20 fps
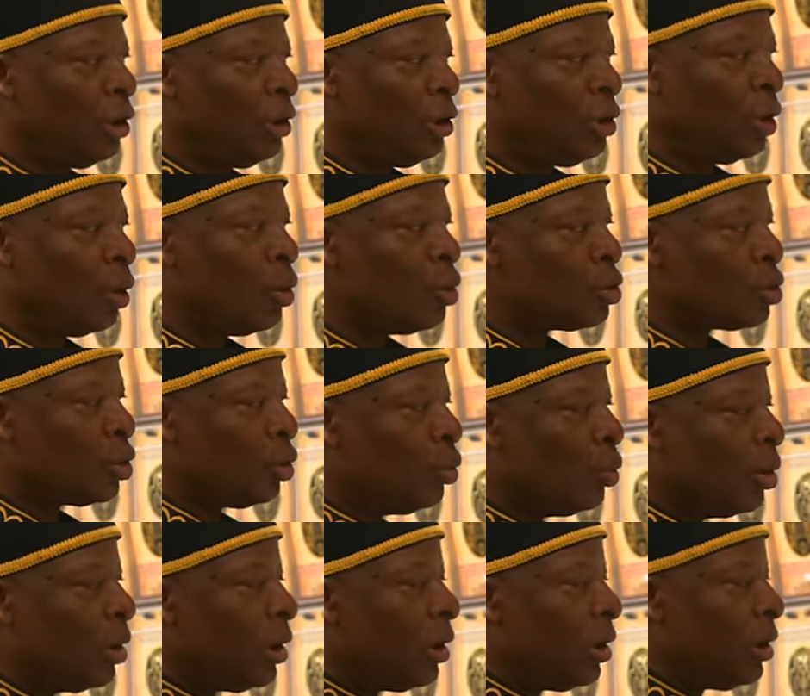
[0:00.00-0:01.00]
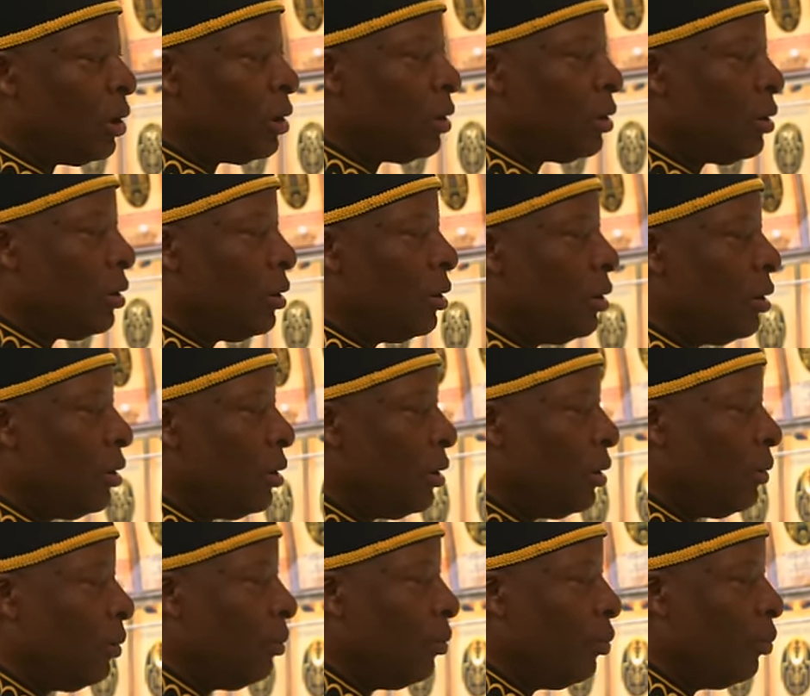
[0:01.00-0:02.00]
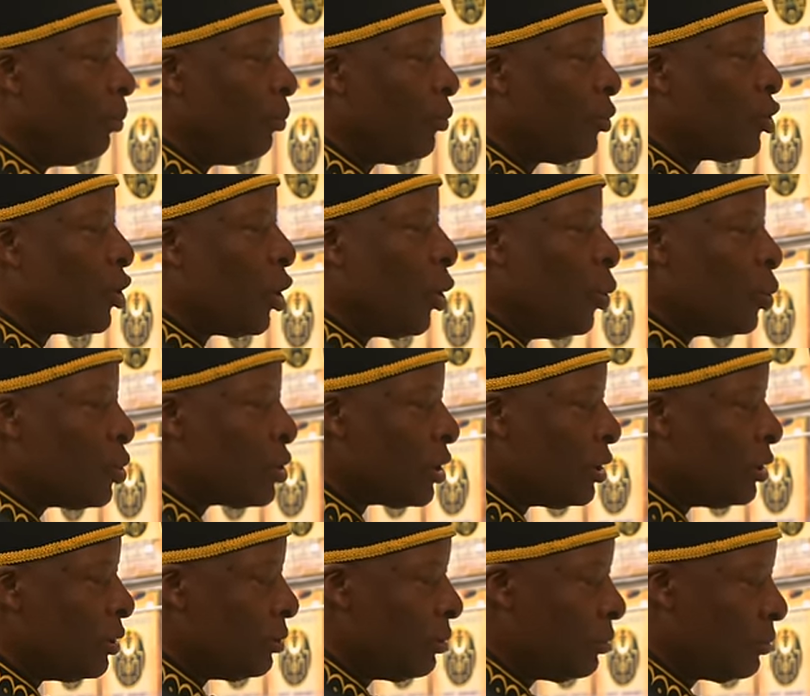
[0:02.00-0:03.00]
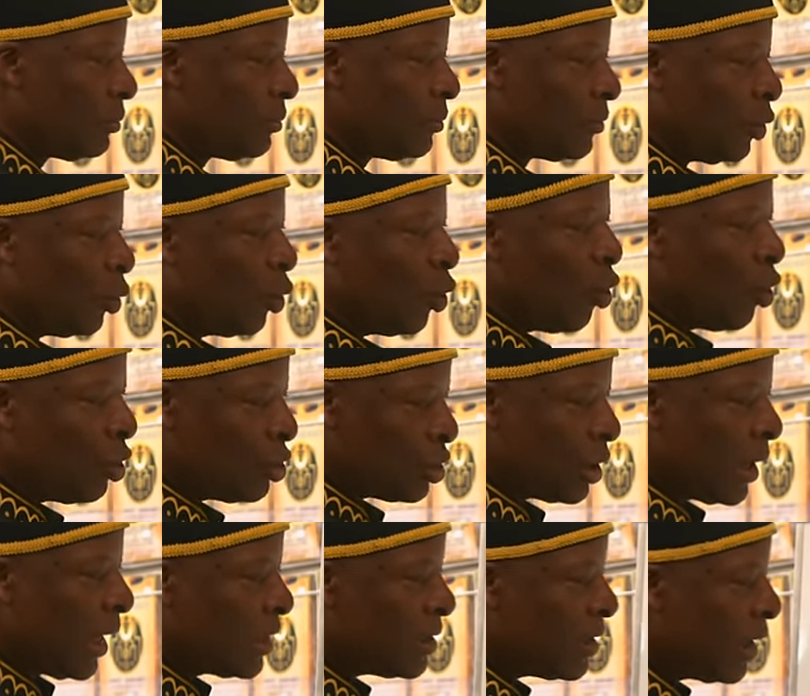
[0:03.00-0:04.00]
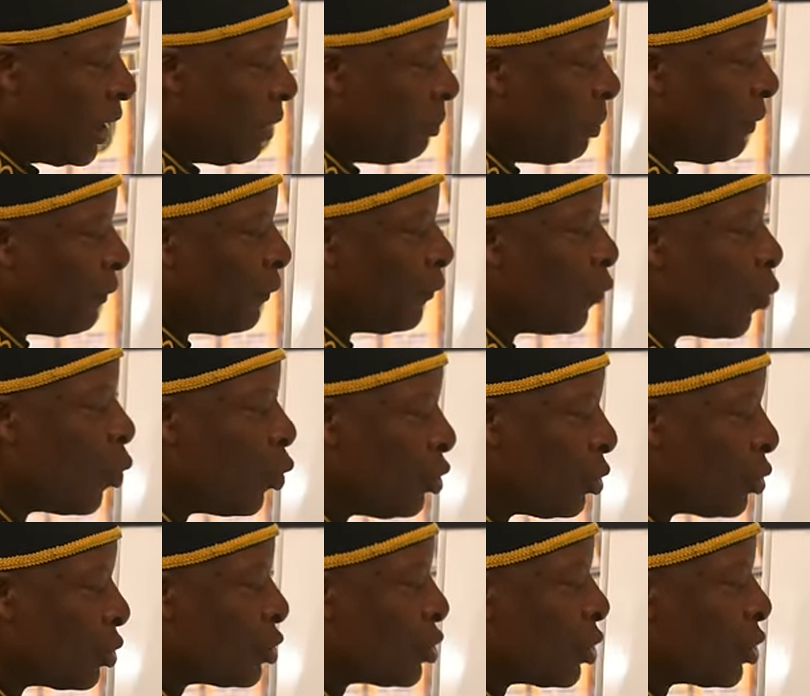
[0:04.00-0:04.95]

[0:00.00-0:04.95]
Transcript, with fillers: those who were chosen, or shall I say, before you're